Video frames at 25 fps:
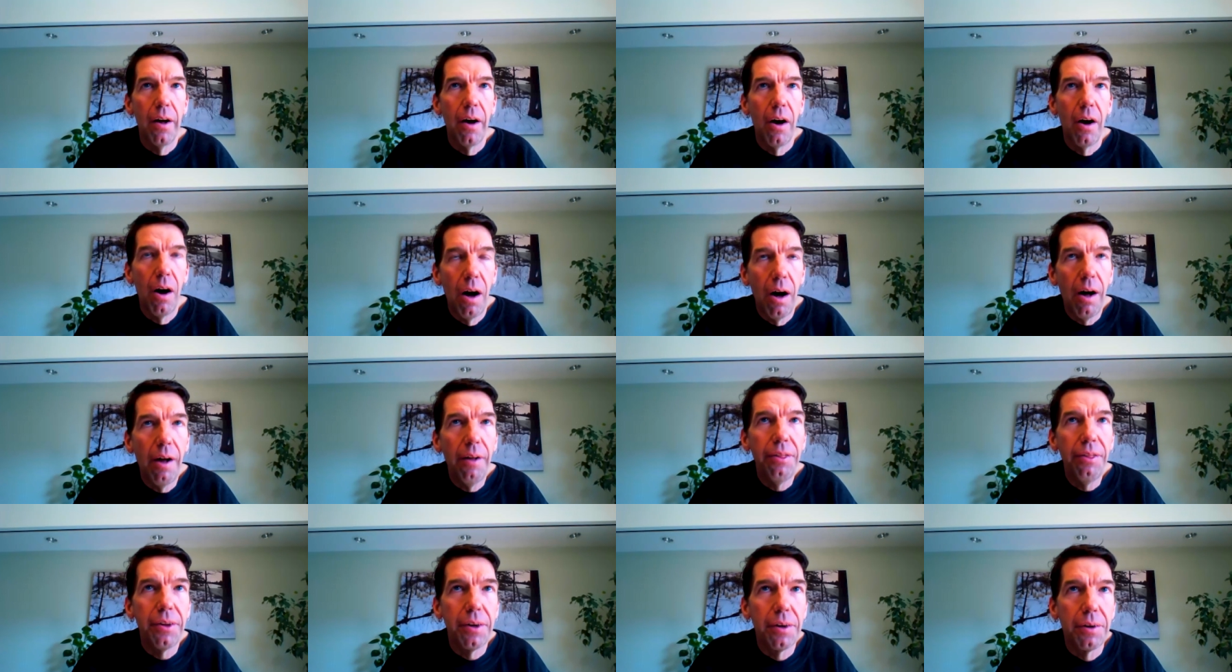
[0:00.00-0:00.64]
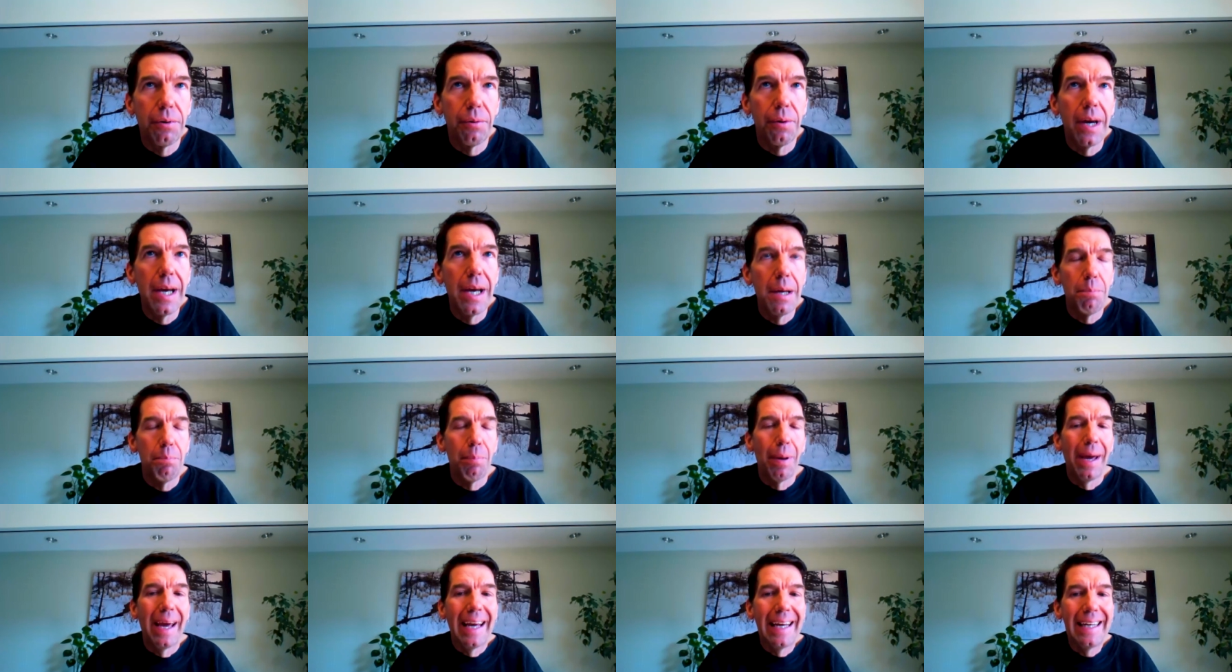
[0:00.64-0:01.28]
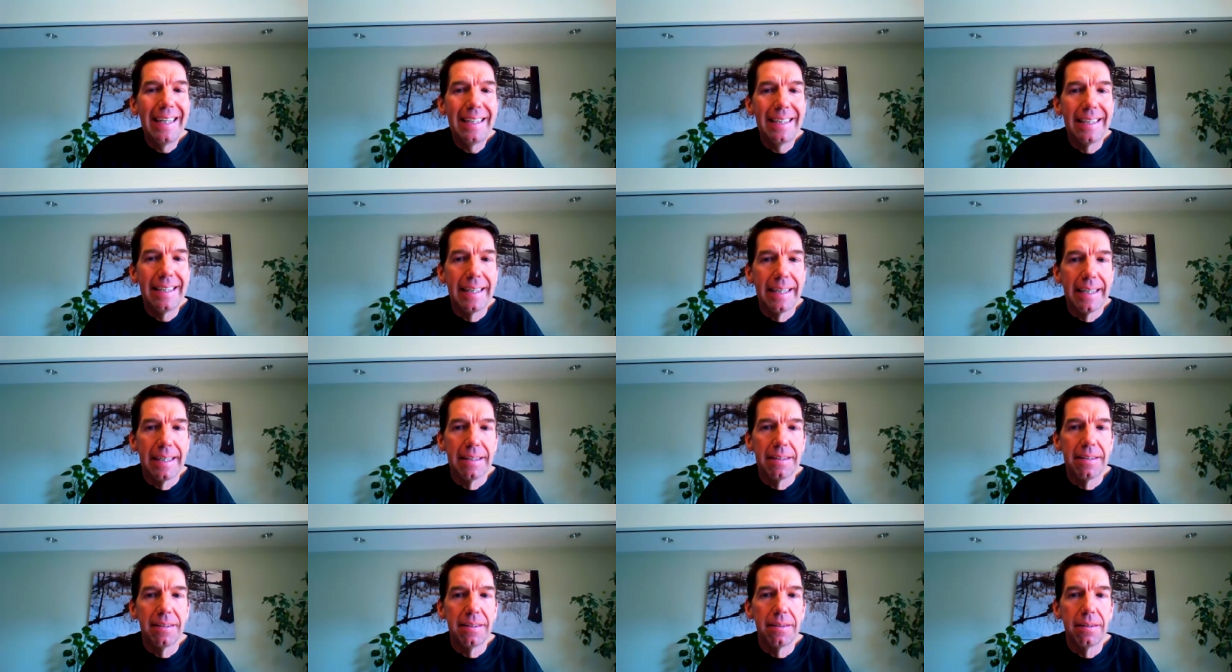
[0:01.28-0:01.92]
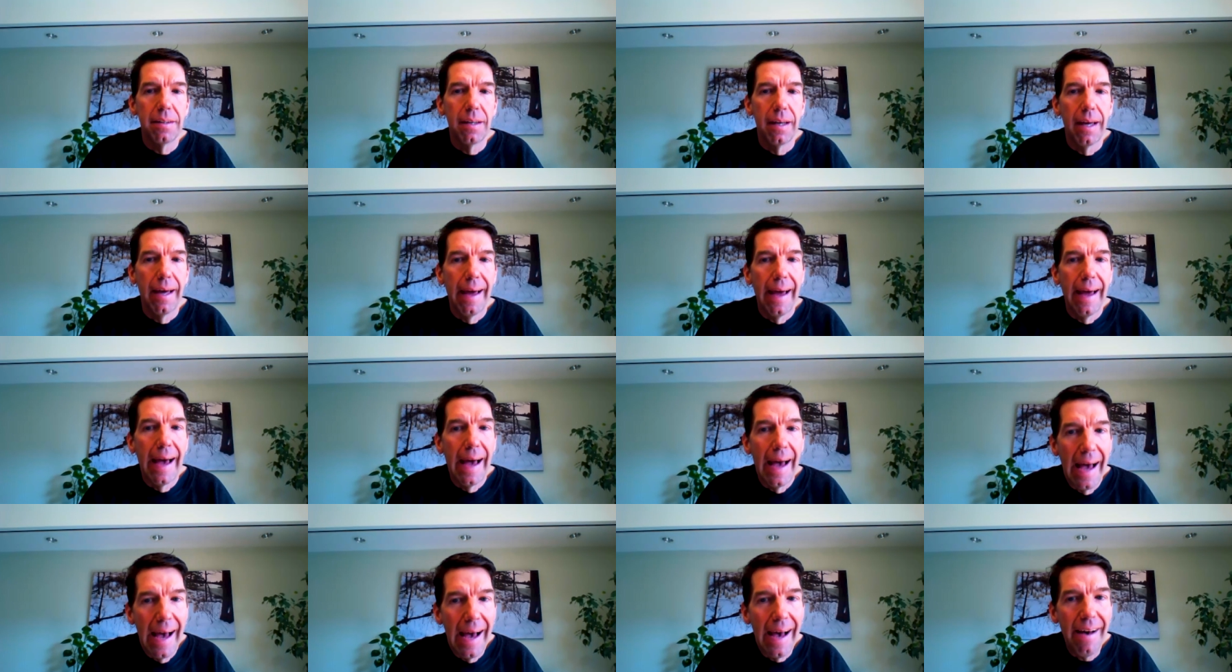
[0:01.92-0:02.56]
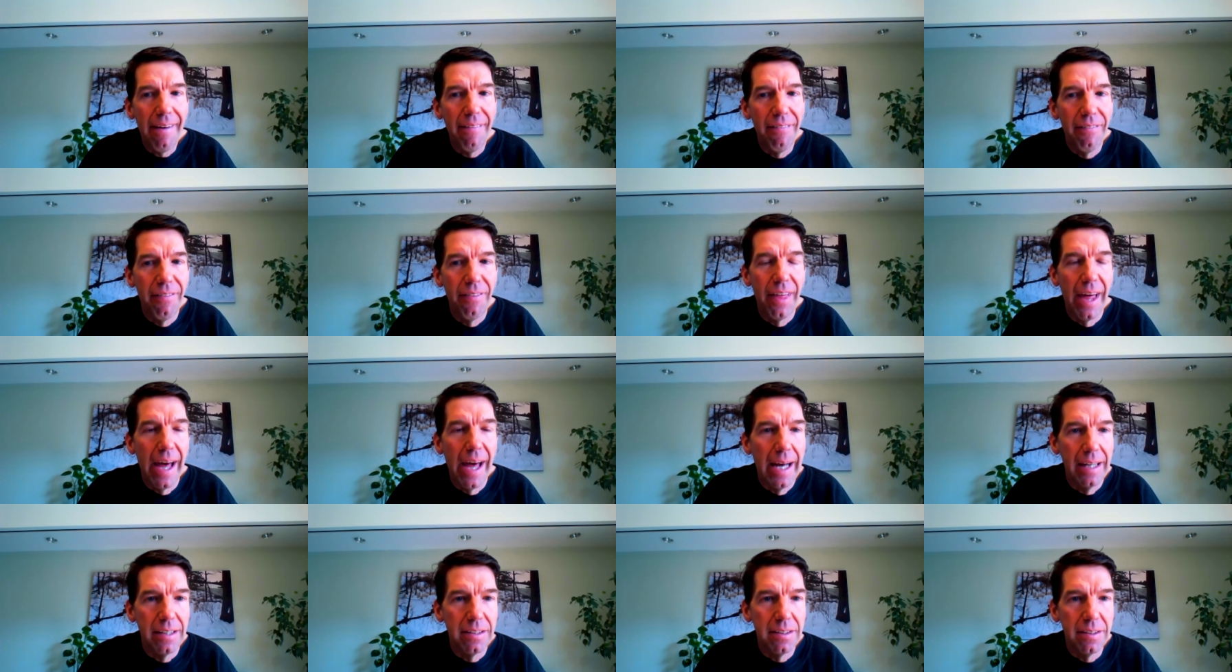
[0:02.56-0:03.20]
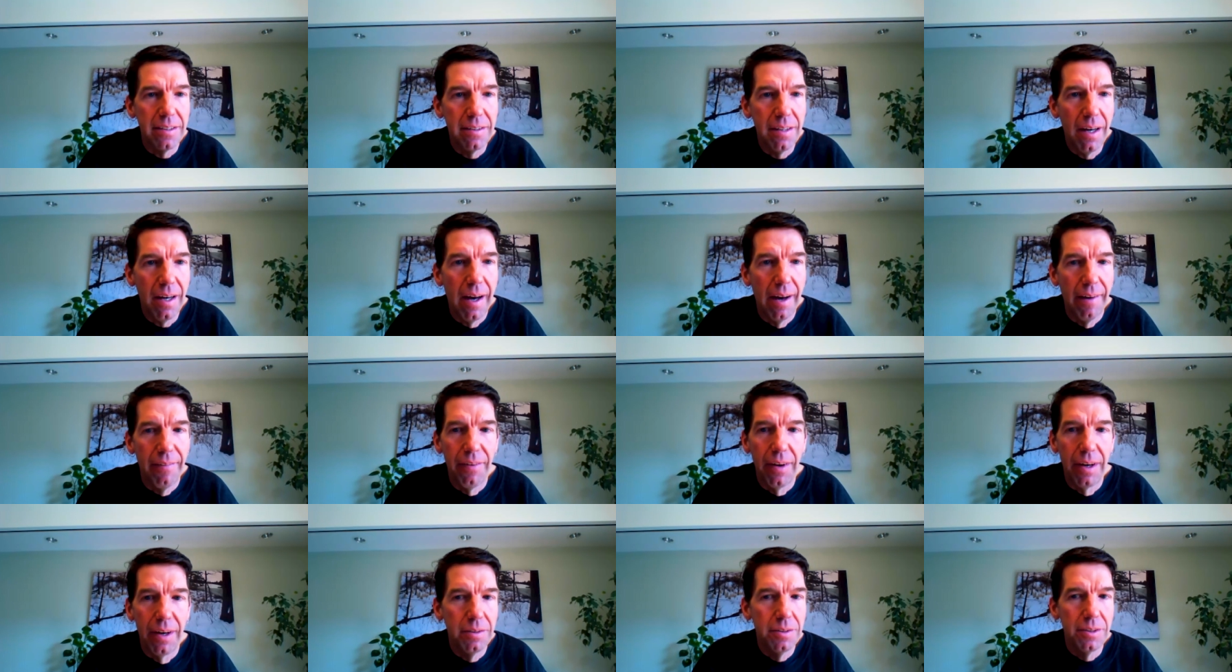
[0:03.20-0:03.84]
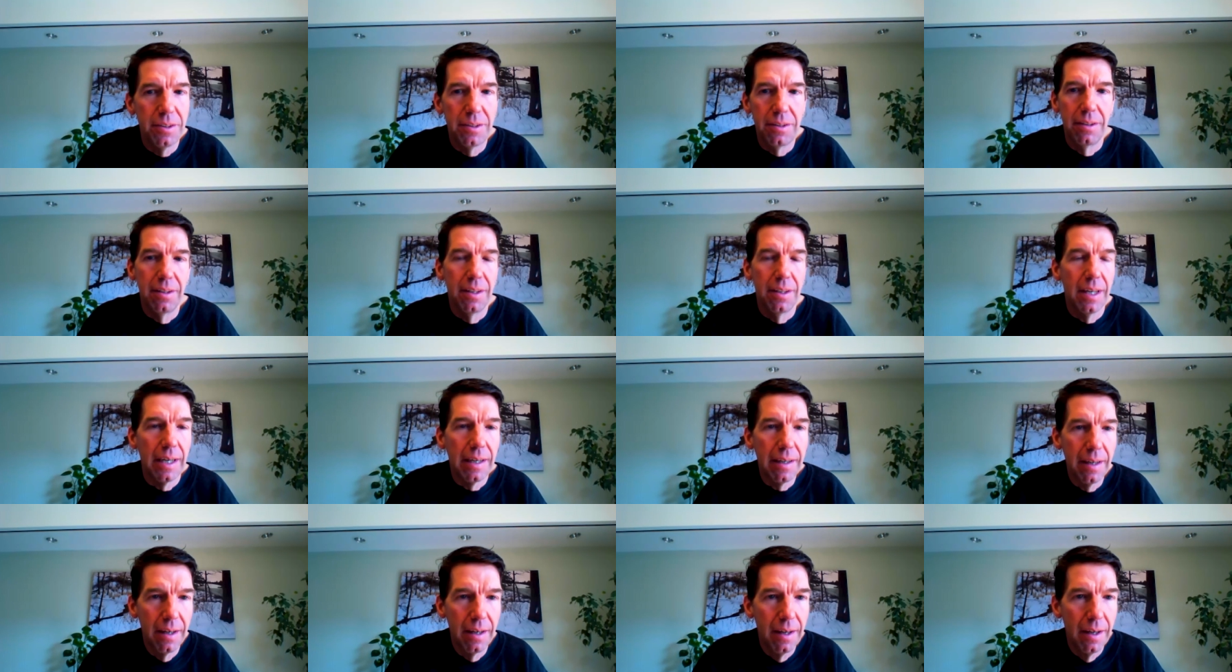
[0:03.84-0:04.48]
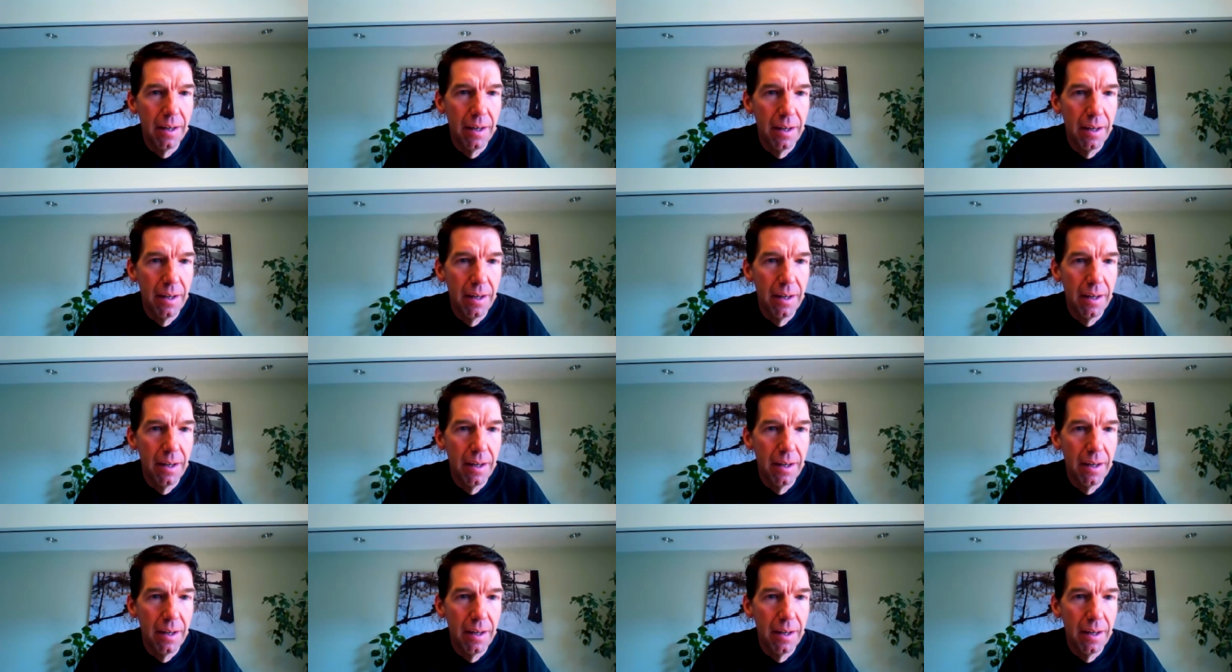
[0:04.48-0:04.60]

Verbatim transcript: all the great paintings have that stuff. I was like, mm.